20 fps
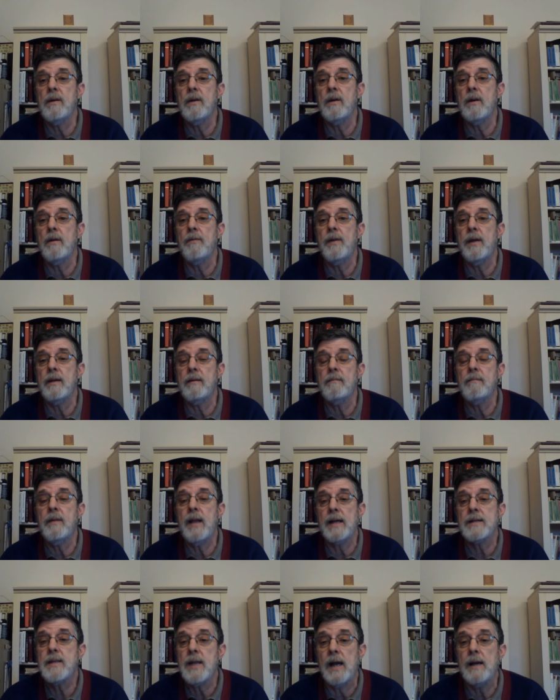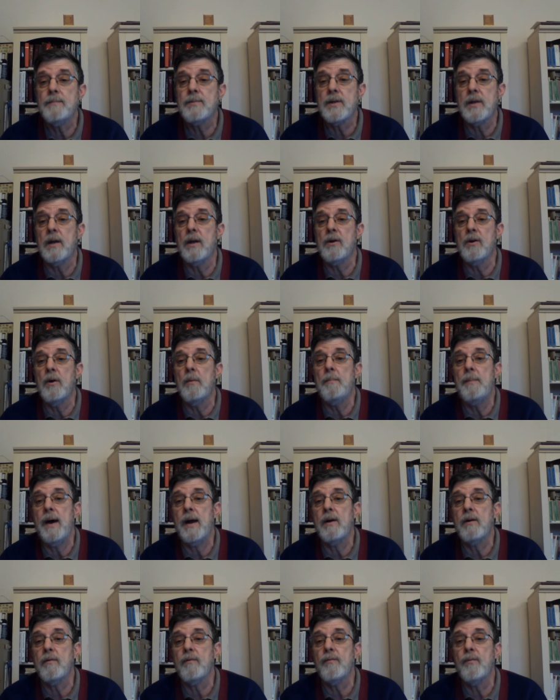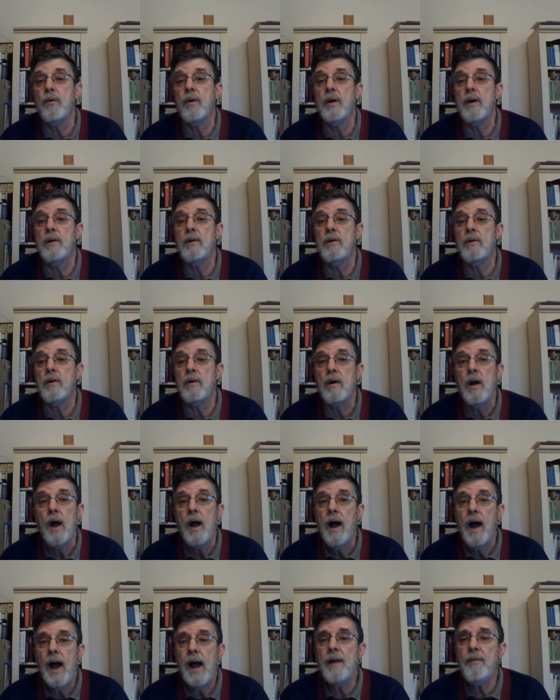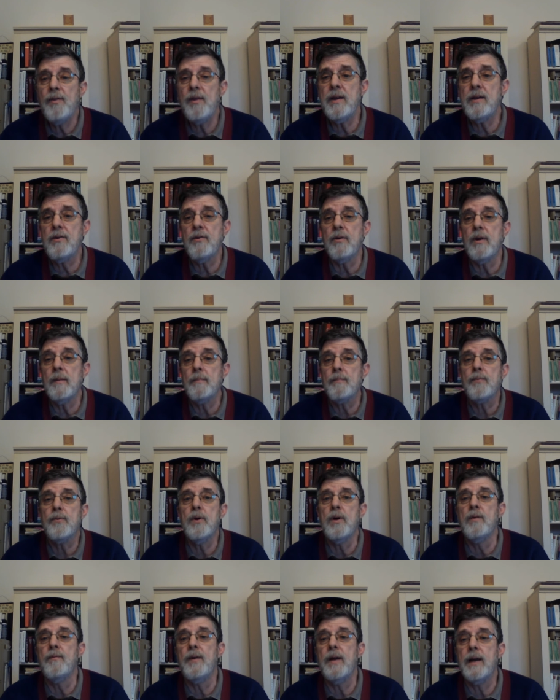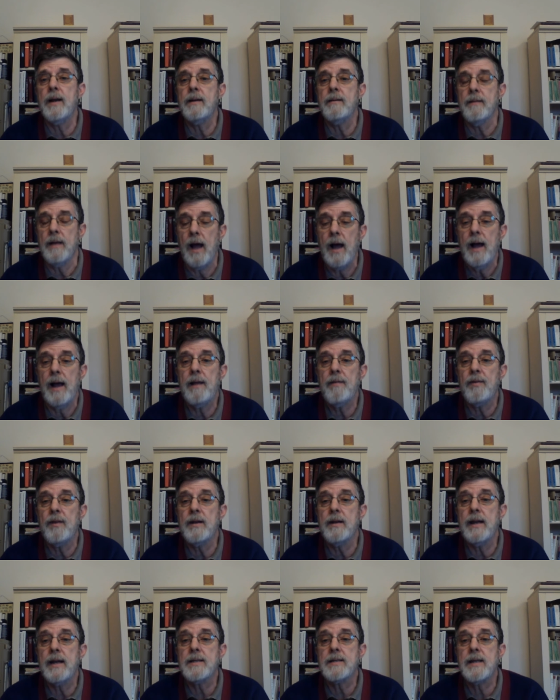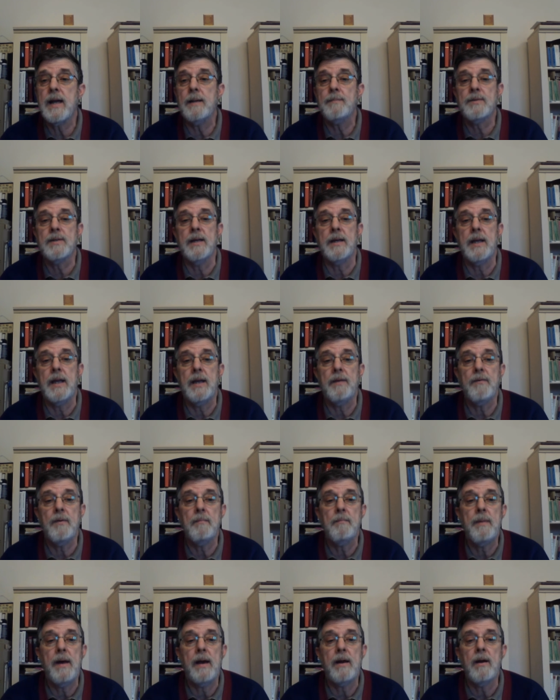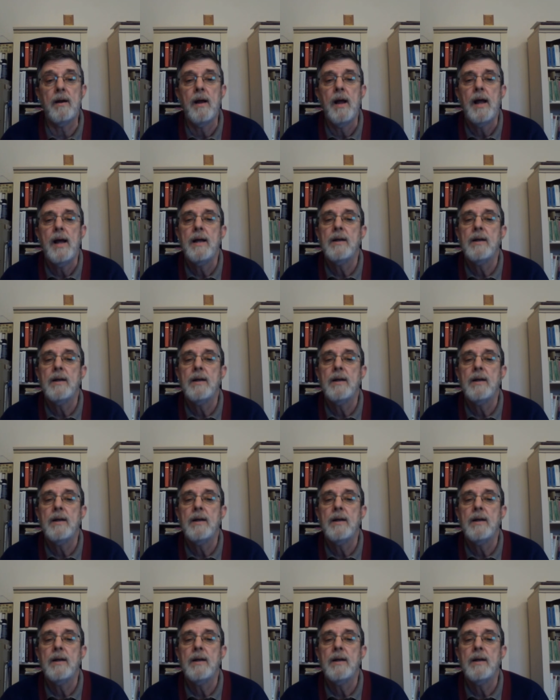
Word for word: You know, that next time's going to go better for you. Or I think you're improving, and I think next time's going to even better.